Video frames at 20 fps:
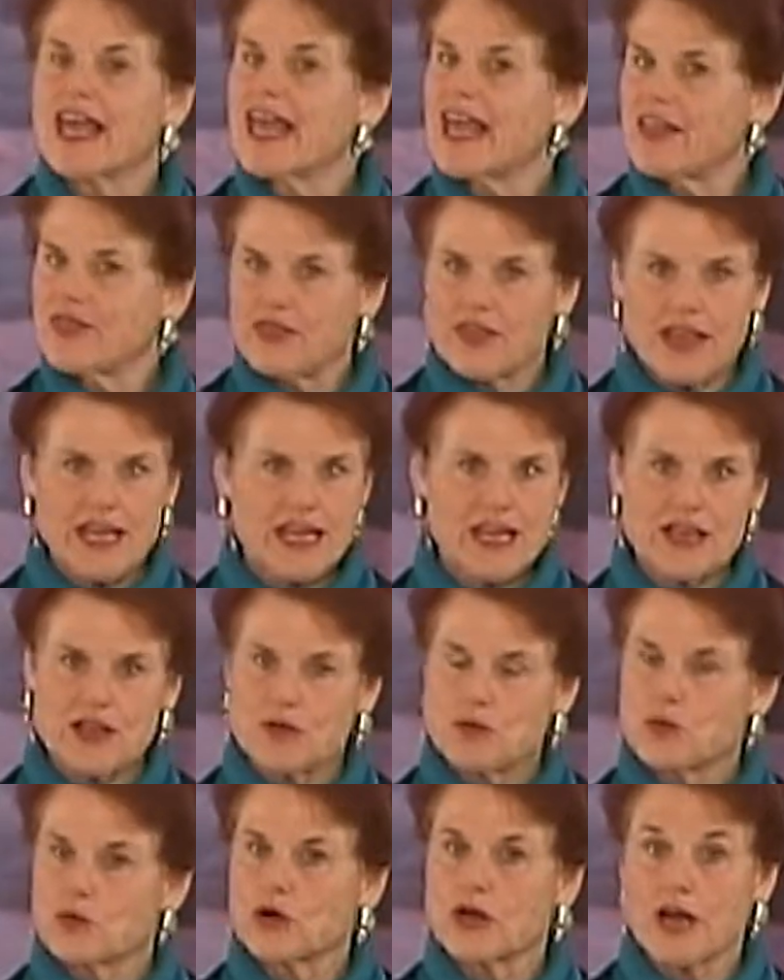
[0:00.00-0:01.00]
and they
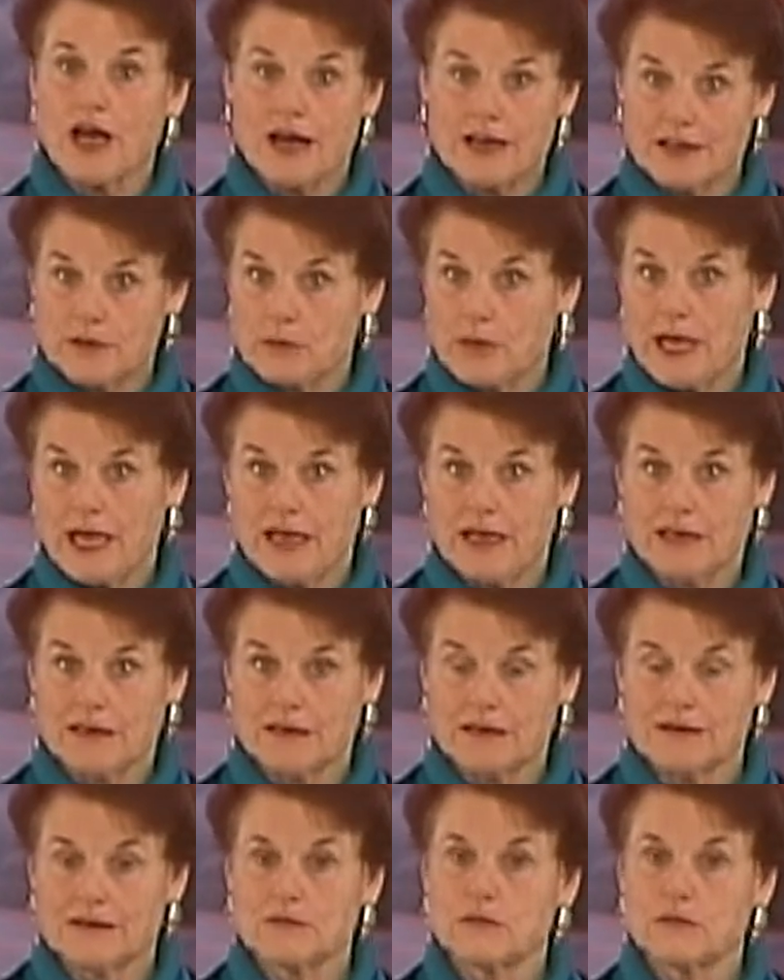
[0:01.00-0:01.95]
were not in pain.